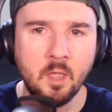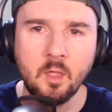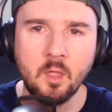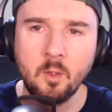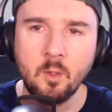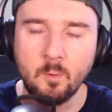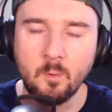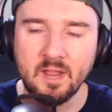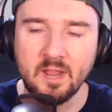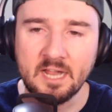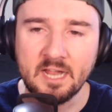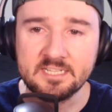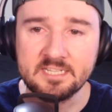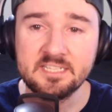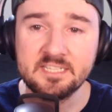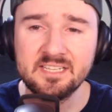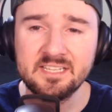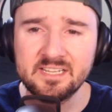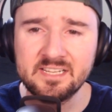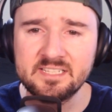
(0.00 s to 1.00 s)
We got
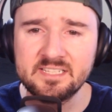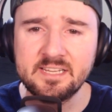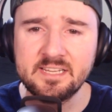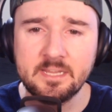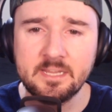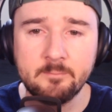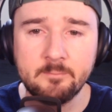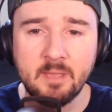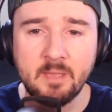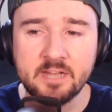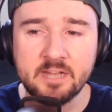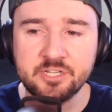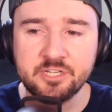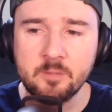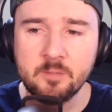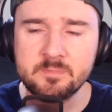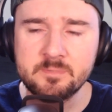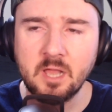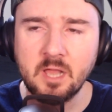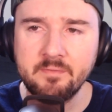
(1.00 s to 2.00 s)
16
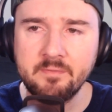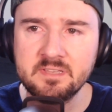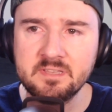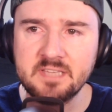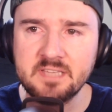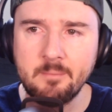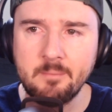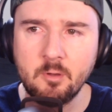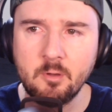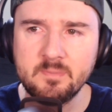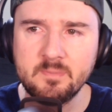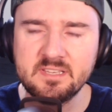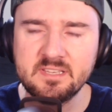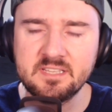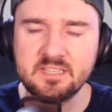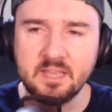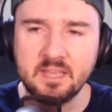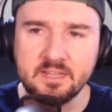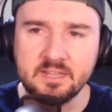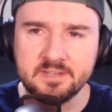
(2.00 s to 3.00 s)
matchups on this MLB
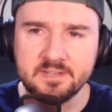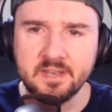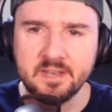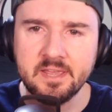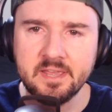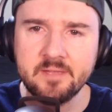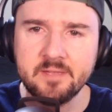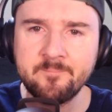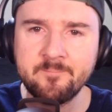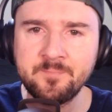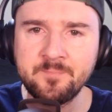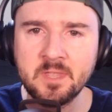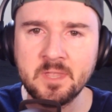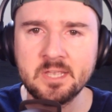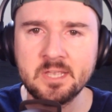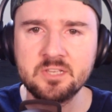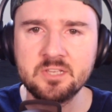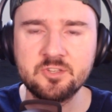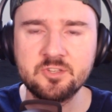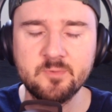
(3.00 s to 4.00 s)
slate today.
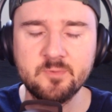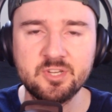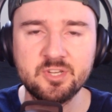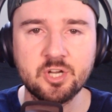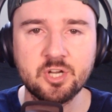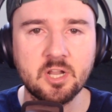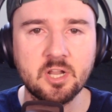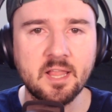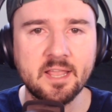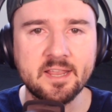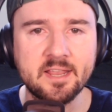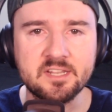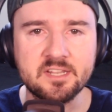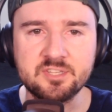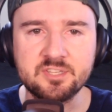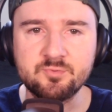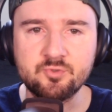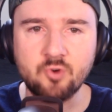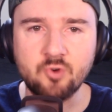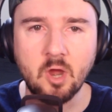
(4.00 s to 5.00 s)
So be sure to like and
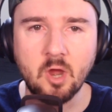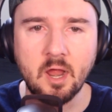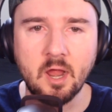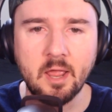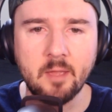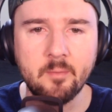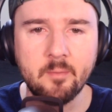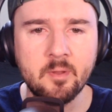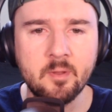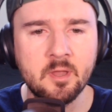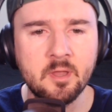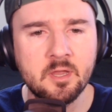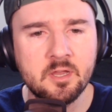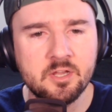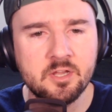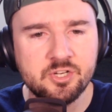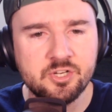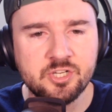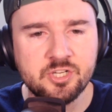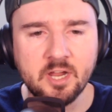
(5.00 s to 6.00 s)
subscribe.
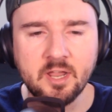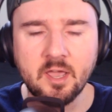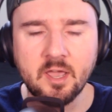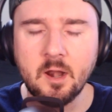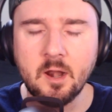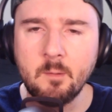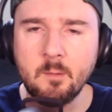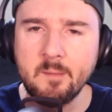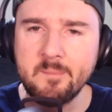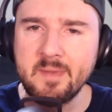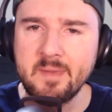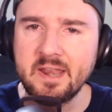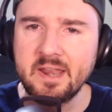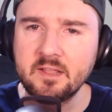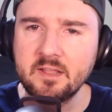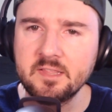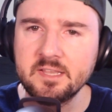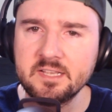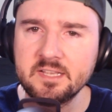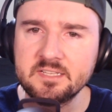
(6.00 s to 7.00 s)
Check out all my
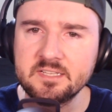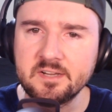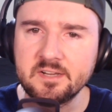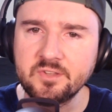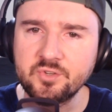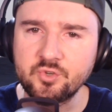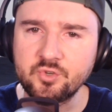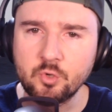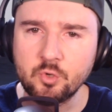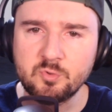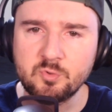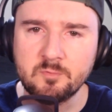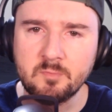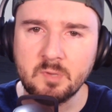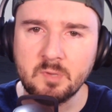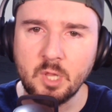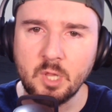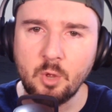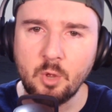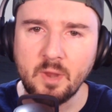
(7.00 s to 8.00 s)
betting links in the description
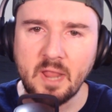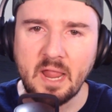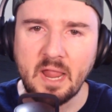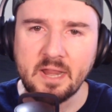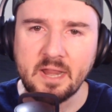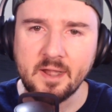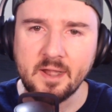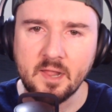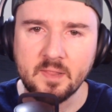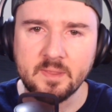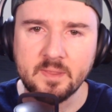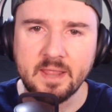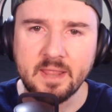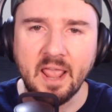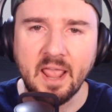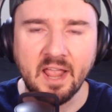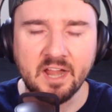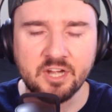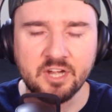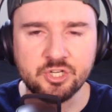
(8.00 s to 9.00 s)
below to get in on the
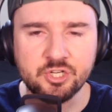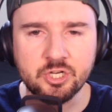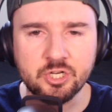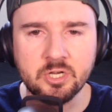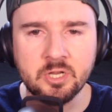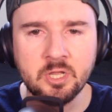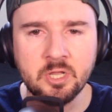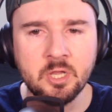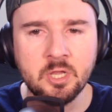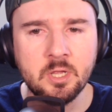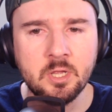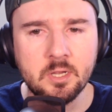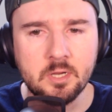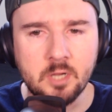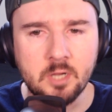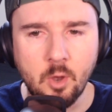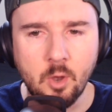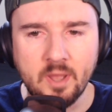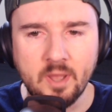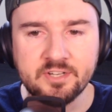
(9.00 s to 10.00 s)
action.
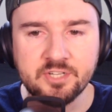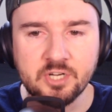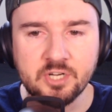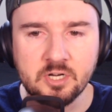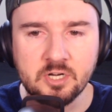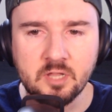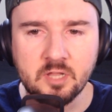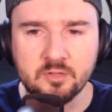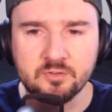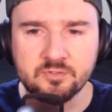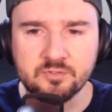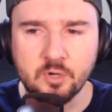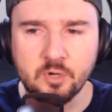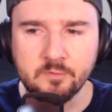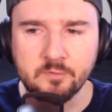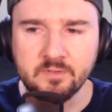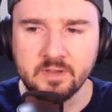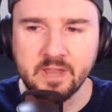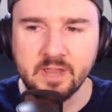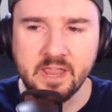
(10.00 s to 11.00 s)
Go ahead, turn on those
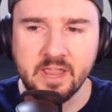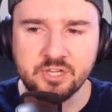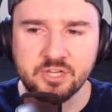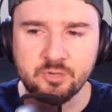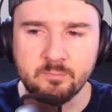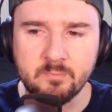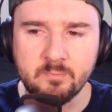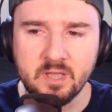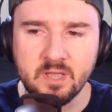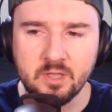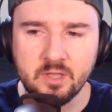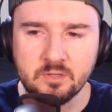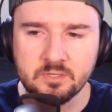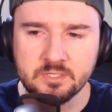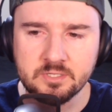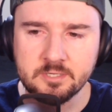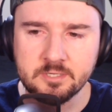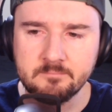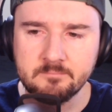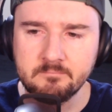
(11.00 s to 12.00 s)
notification
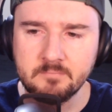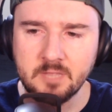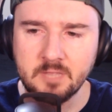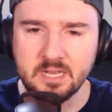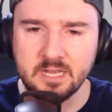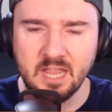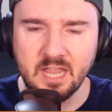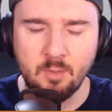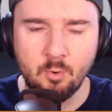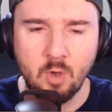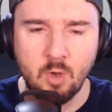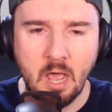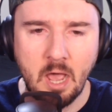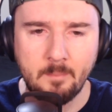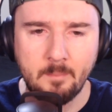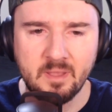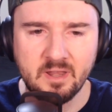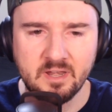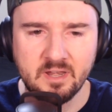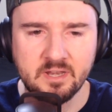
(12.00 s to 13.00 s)
bells. And yeah, we'll
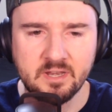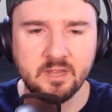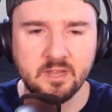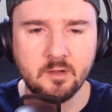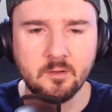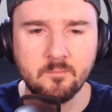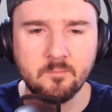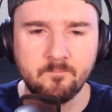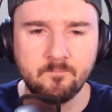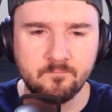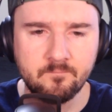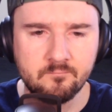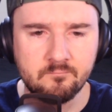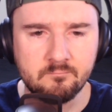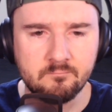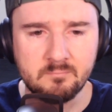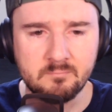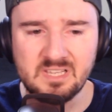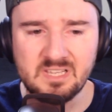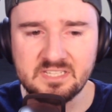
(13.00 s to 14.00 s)
hop in it here.
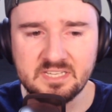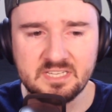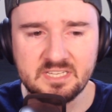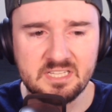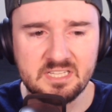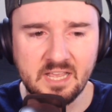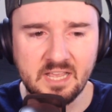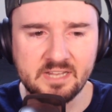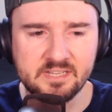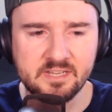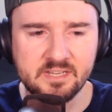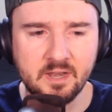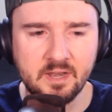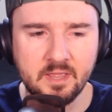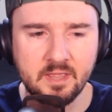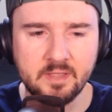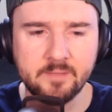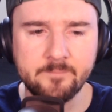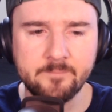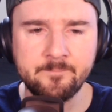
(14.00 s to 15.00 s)
Busy slate today.